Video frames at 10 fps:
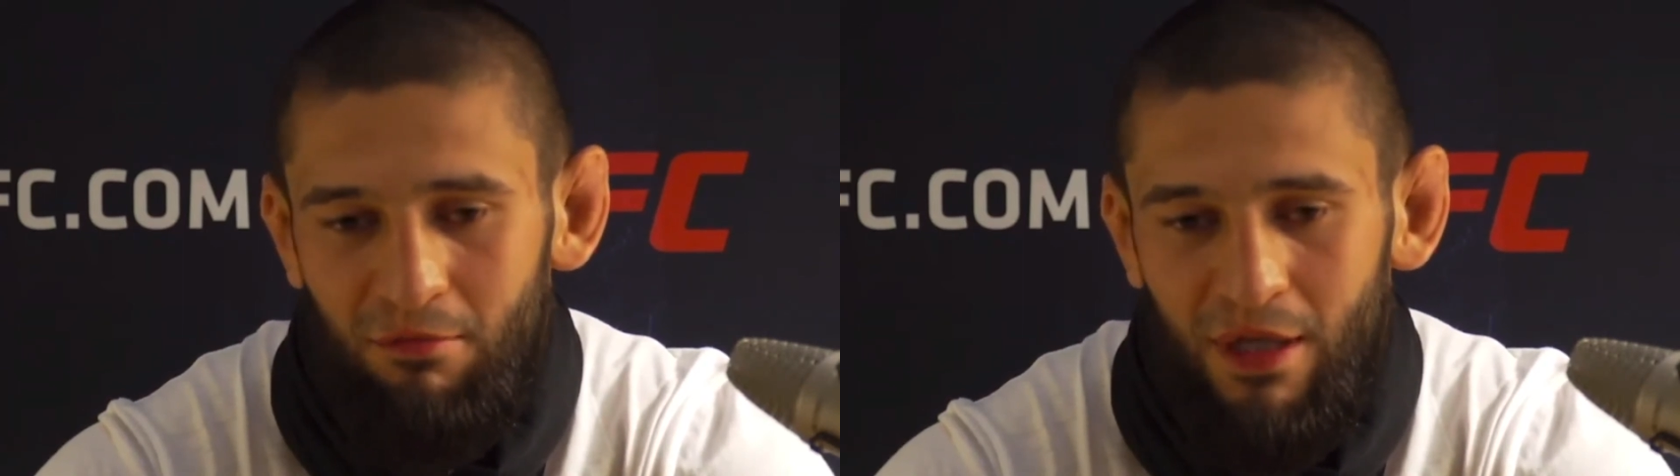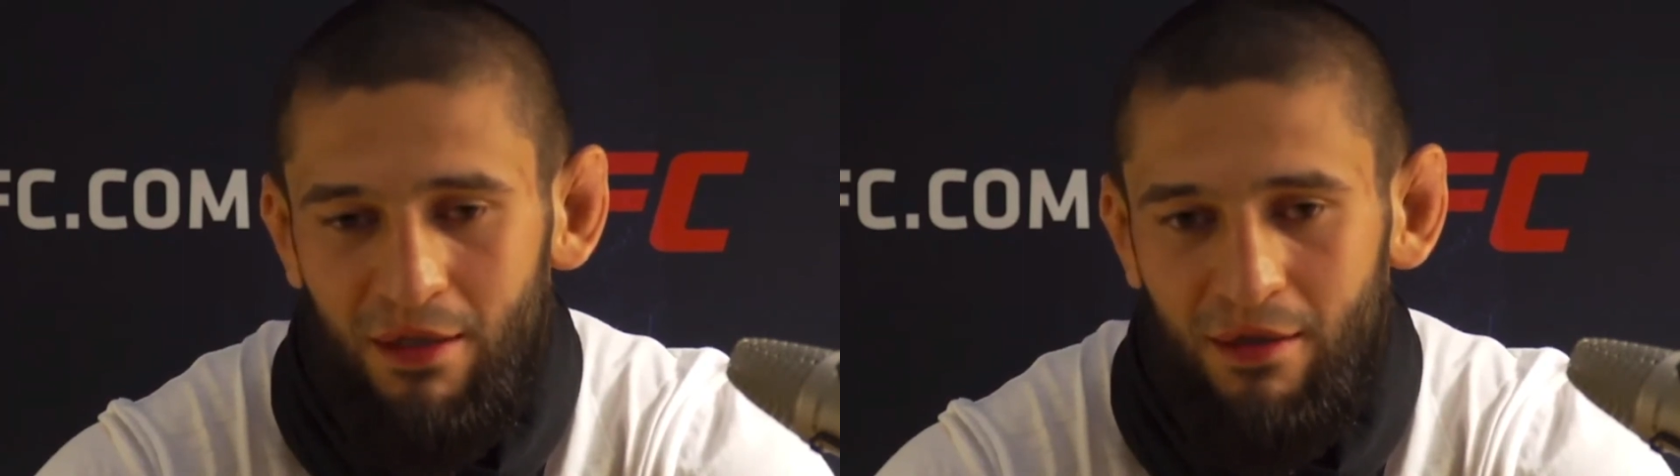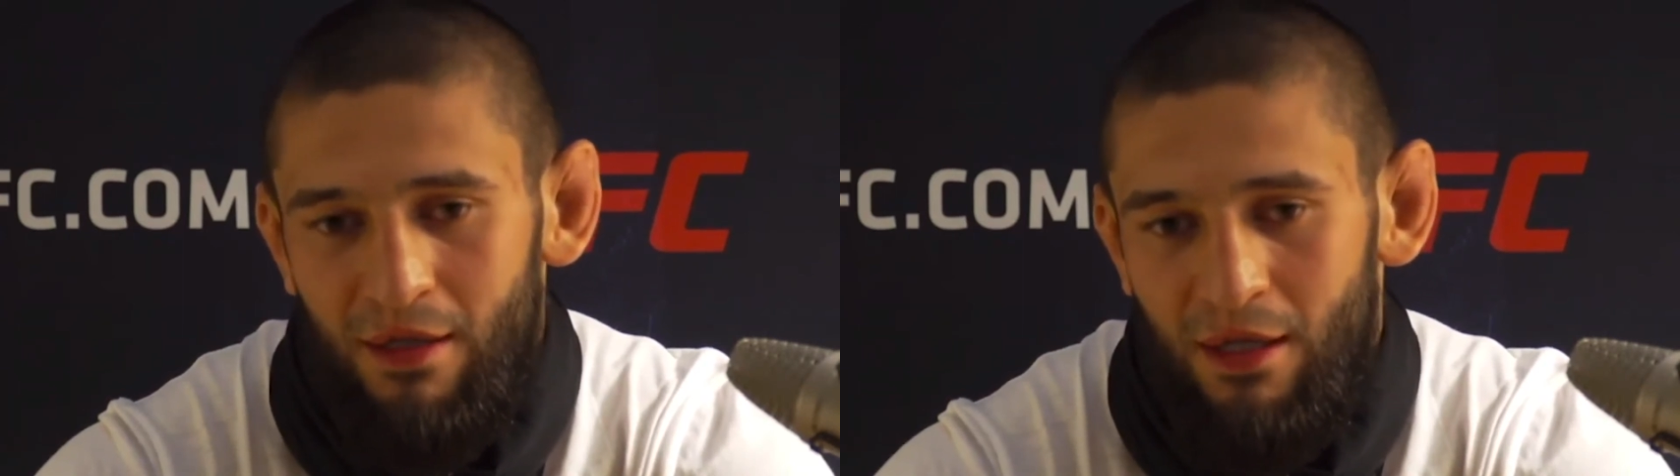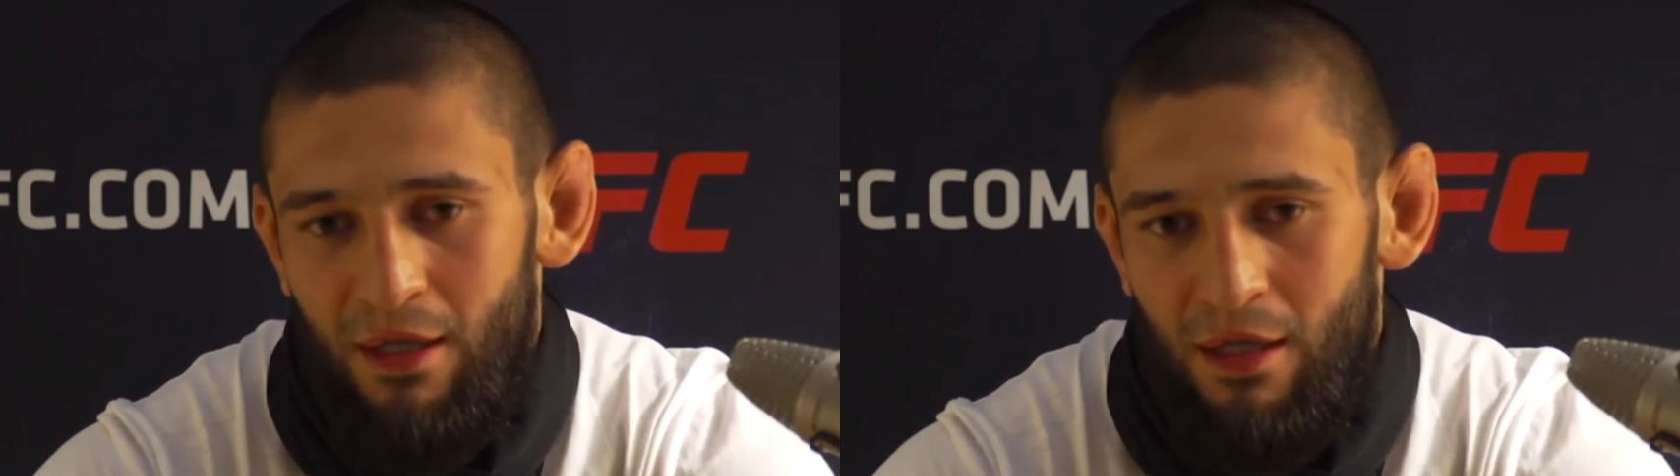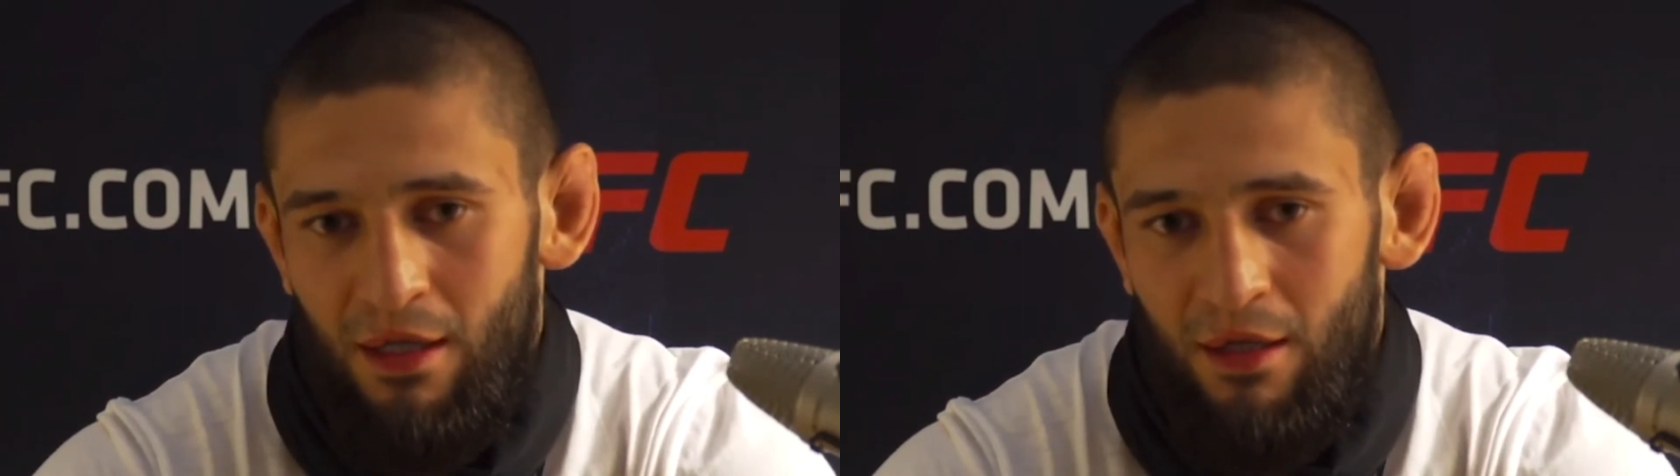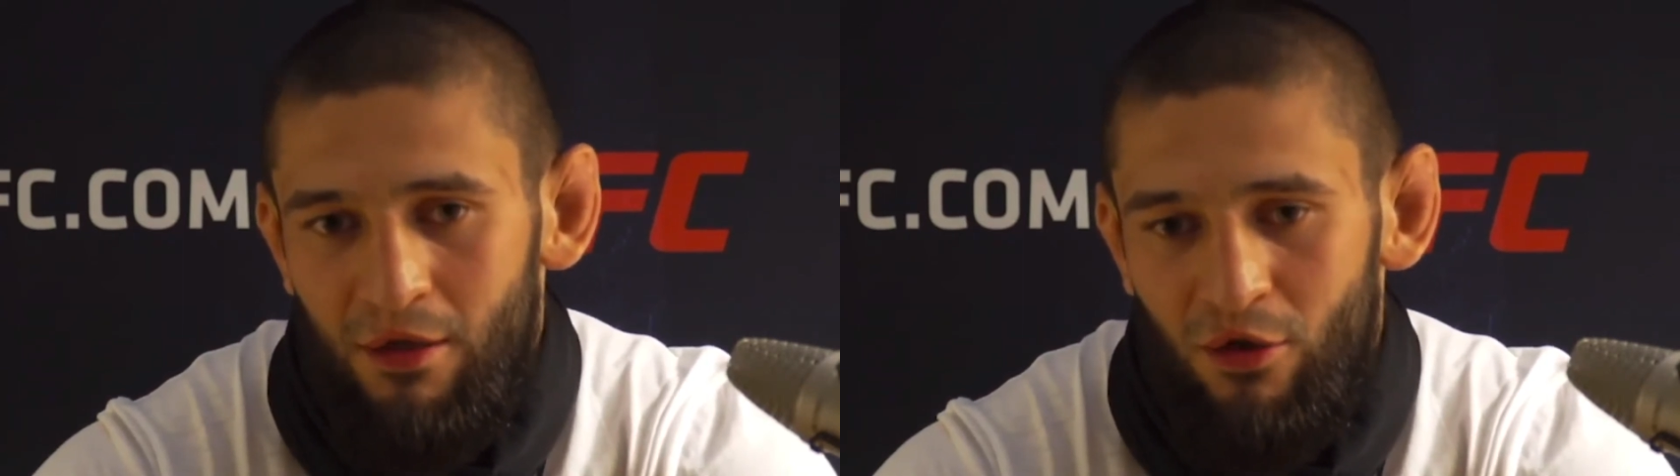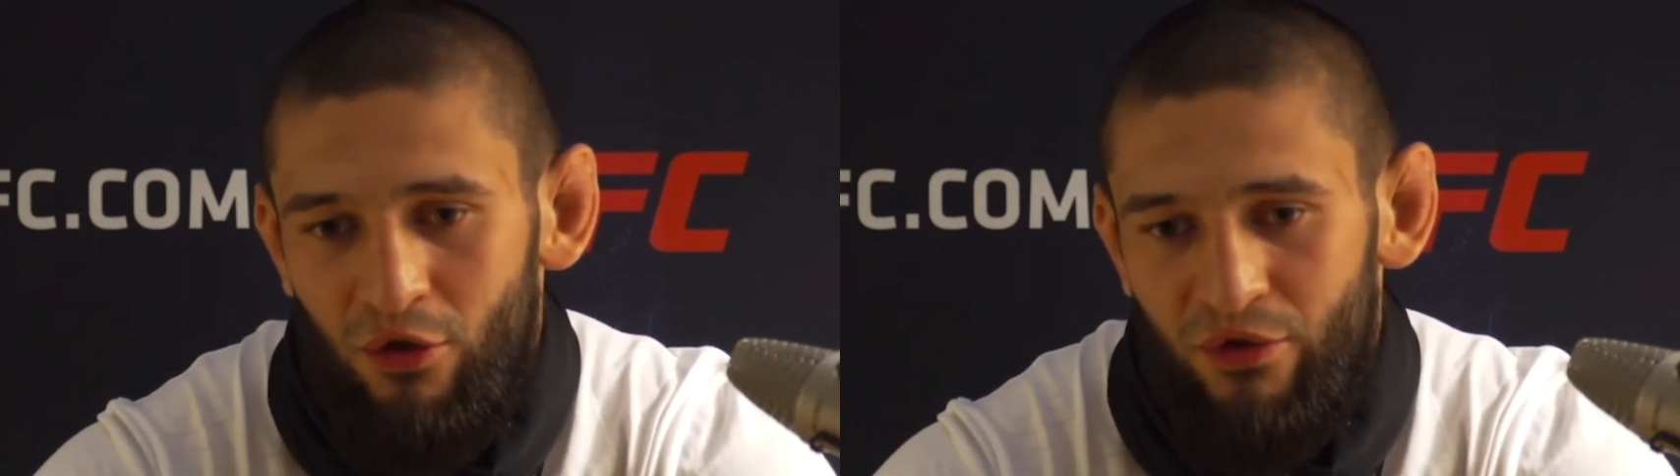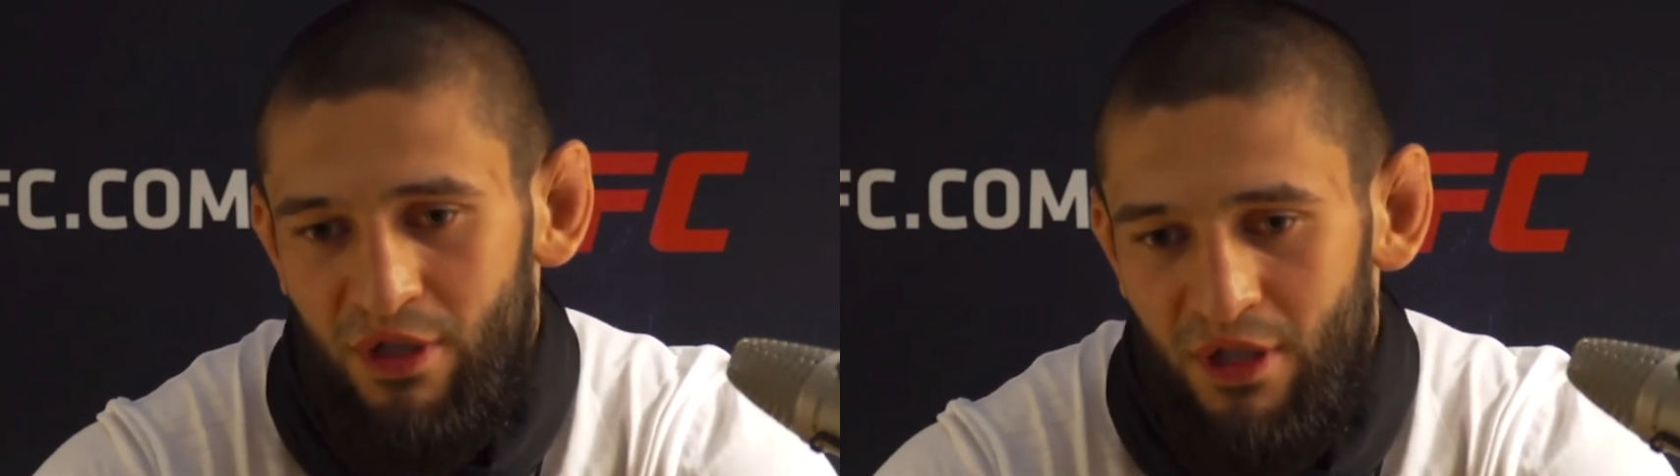but
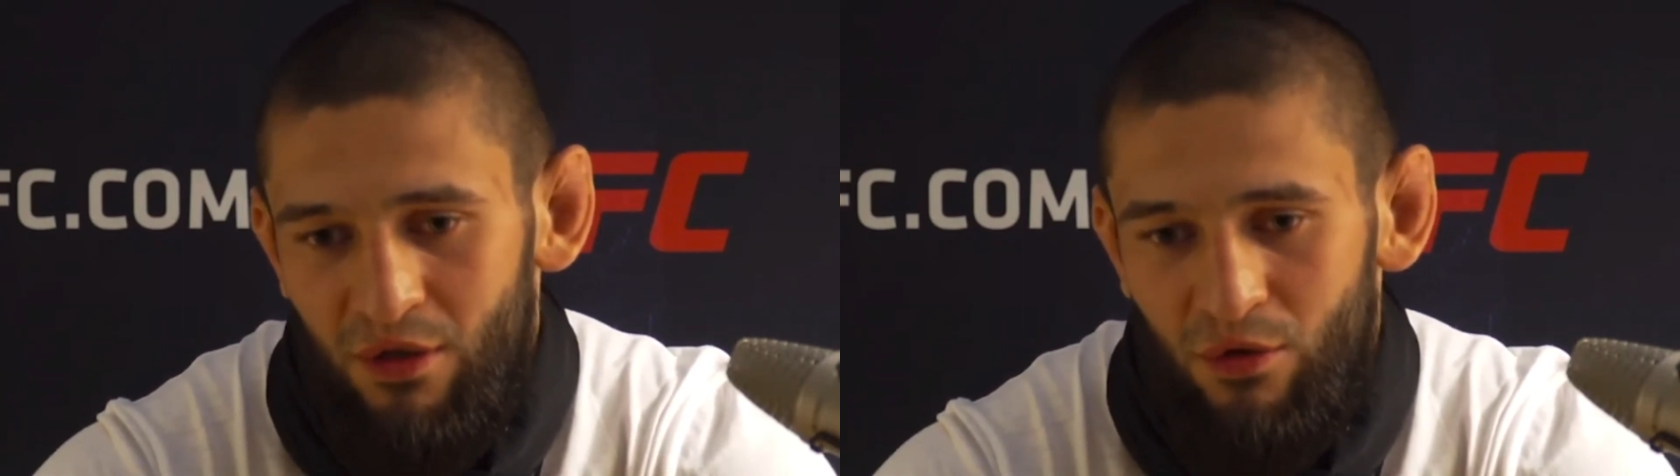not in the